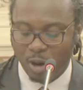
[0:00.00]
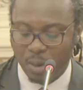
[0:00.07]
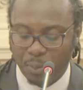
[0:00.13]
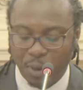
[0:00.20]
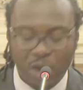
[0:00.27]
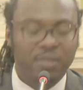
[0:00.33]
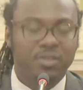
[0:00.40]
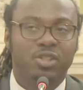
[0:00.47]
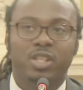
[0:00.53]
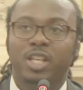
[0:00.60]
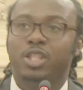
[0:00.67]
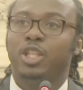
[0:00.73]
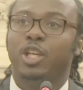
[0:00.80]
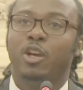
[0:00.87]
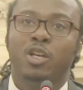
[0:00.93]
a period of
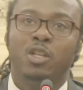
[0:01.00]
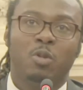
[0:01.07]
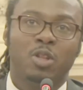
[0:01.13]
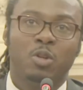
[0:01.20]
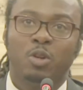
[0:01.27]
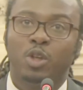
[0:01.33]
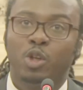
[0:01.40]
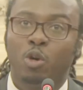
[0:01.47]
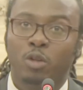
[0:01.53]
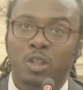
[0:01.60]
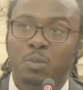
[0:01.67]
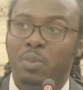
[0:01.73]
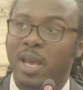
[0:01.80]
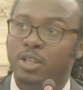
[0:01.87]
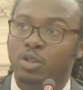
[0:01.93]
6 years where the renewal is
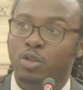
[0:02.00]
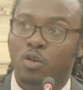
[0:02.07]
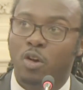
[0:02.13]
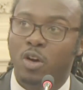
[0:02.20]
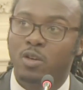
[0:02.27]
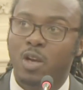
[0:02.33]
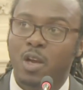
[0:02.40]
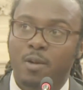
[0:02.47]
based on